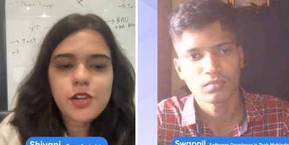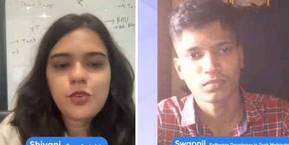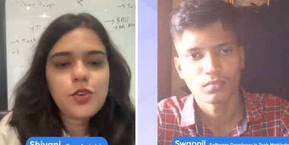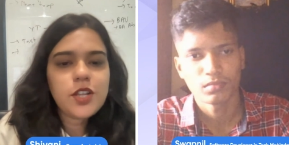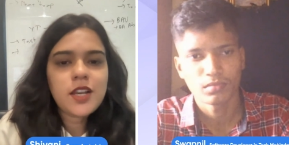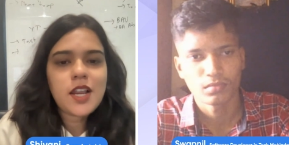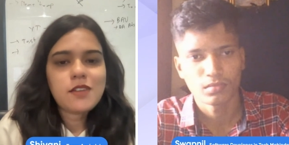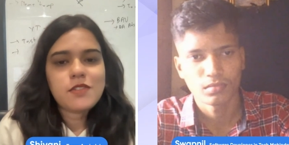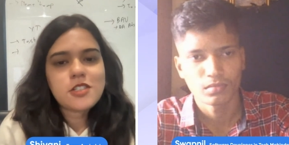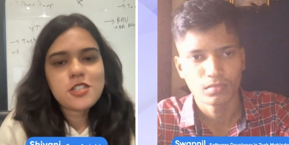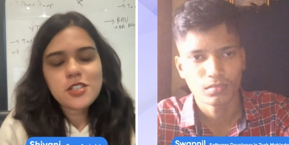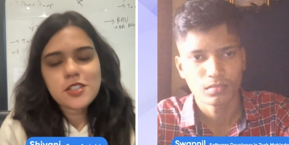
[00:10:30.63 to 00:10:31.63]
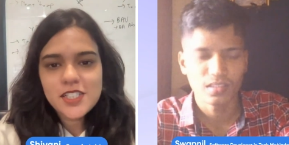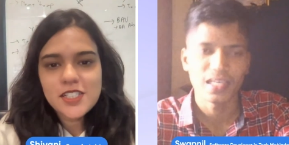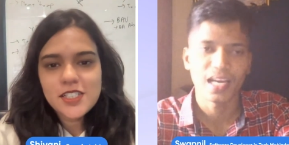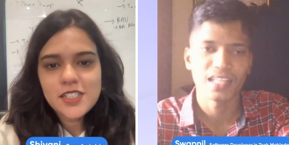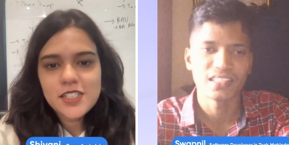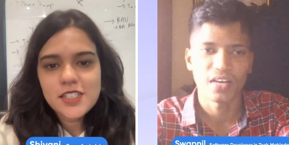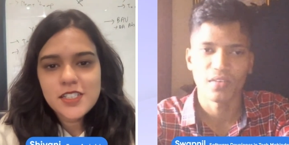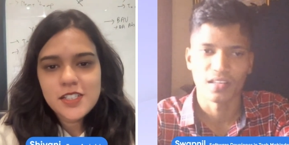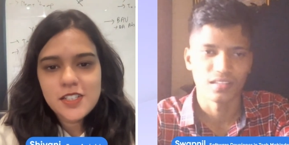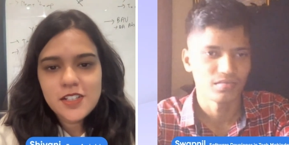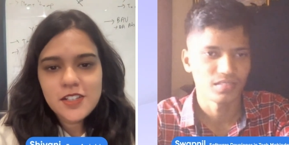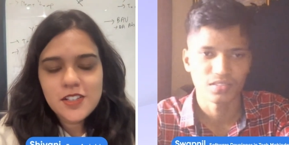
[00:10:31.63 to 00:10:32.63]
Speaker 1: coding language?
Speaker 2: Yeah, Java,
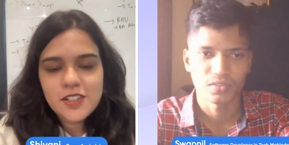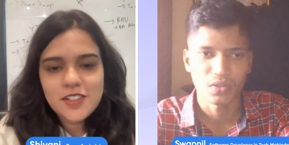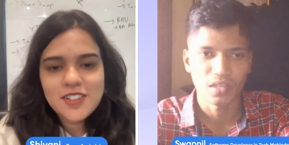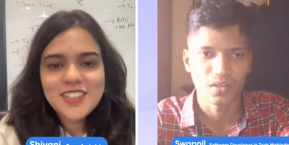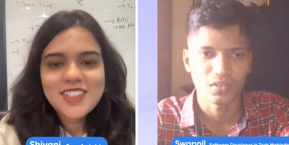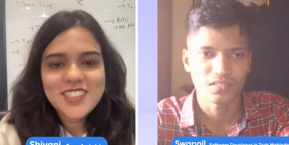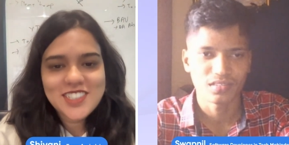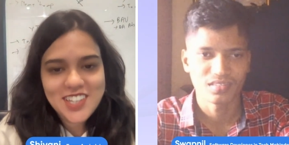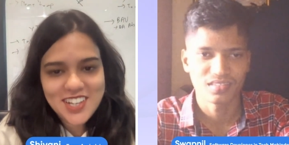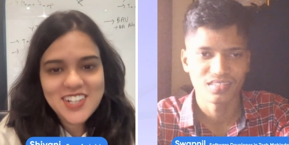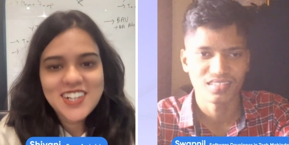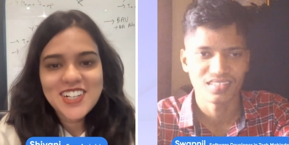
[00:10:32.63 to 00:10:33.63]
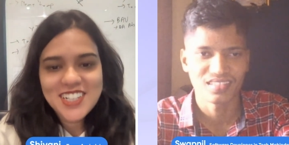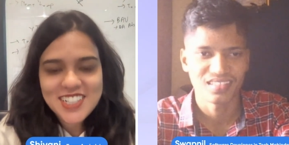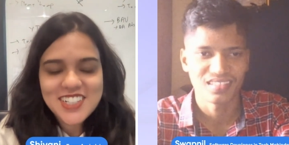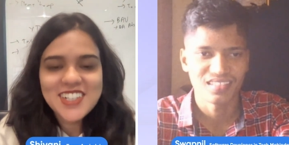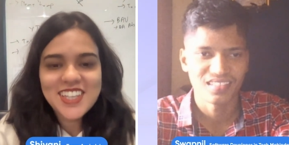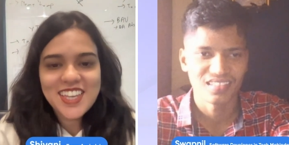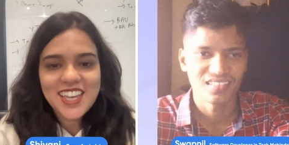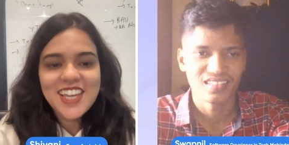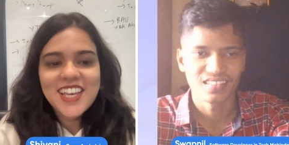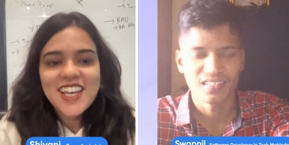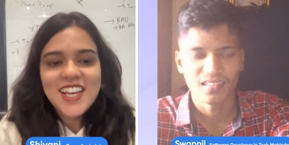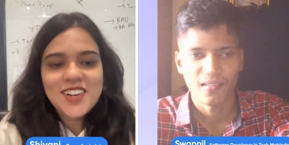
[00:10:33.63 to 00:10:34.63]
no doubt.
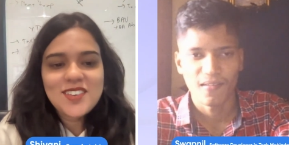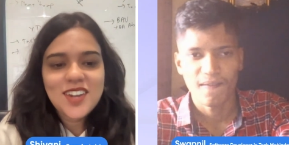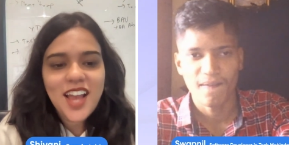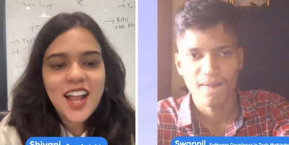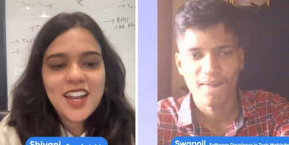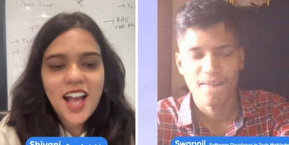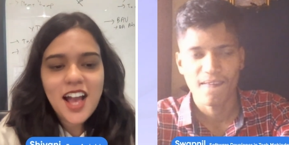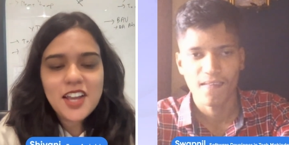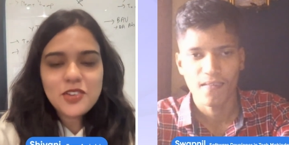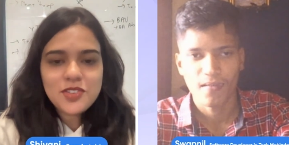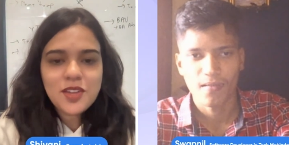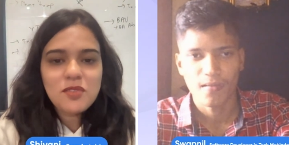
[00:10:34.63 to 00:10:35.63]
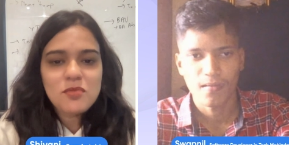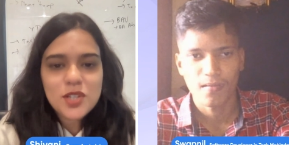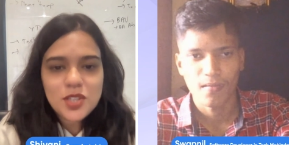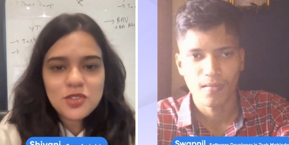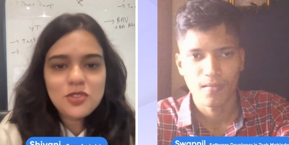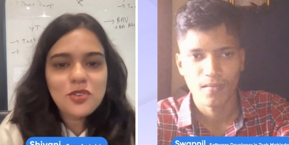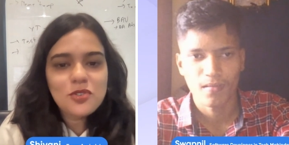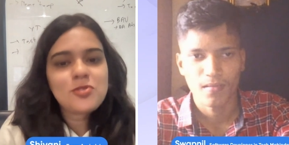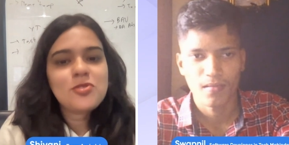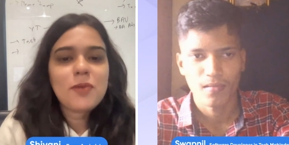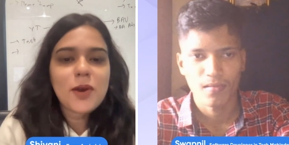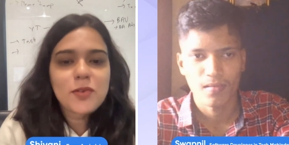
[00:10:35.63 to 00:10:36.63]
Speaker 1: Okay, cool. And are you someone who
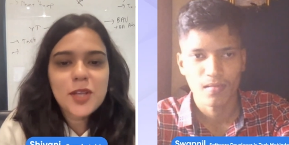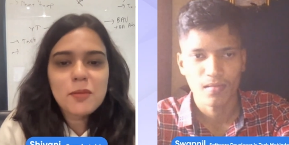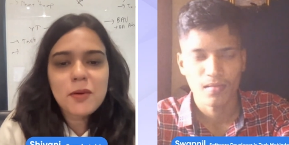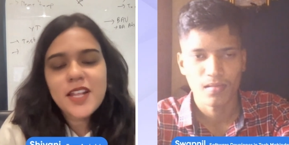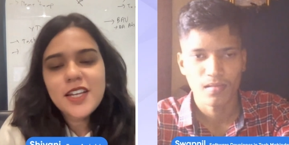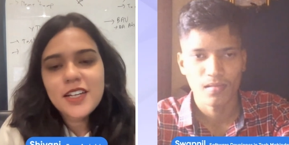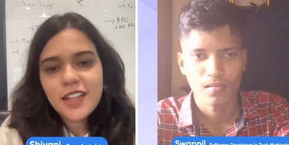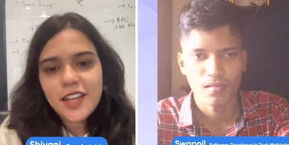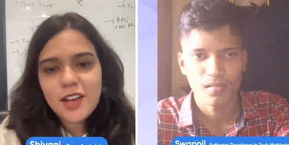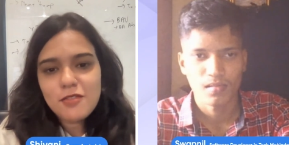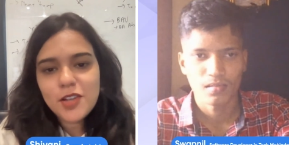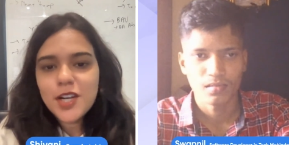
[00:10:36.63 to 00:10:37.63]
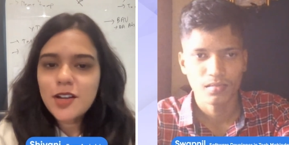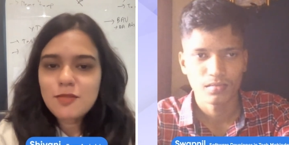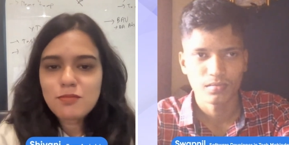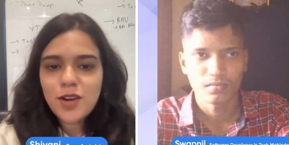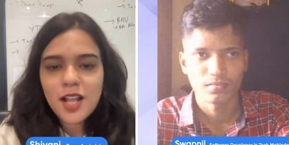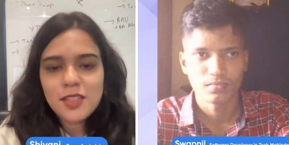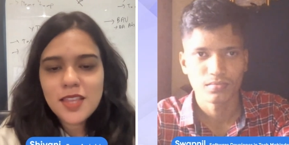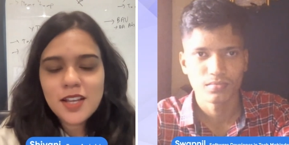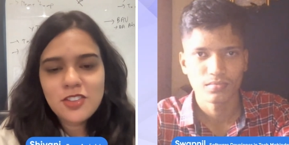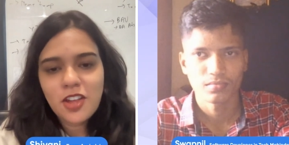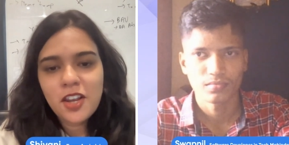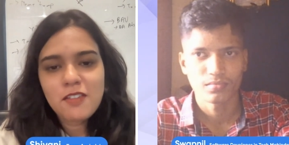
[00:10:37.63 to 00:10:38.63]
subah uth ke padhai karta hai ya phir raat tak
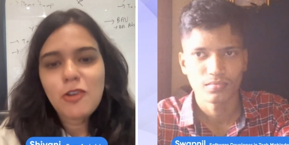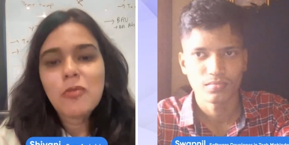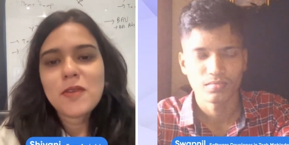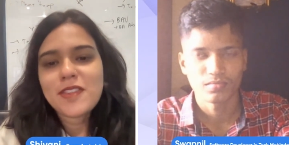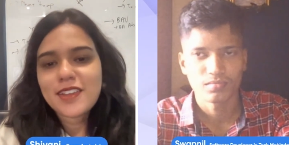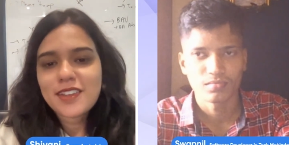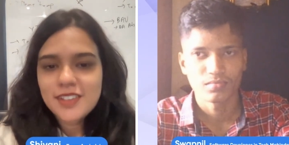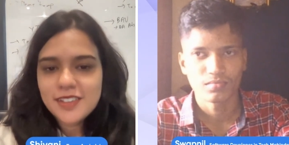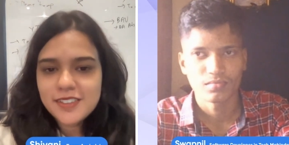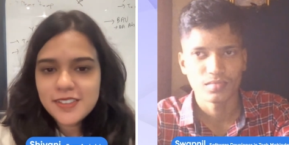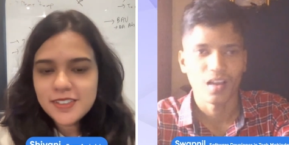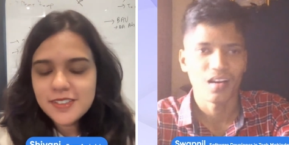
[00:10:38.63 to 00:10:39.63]
jagne walon mein se?
Speaker 2: Oh,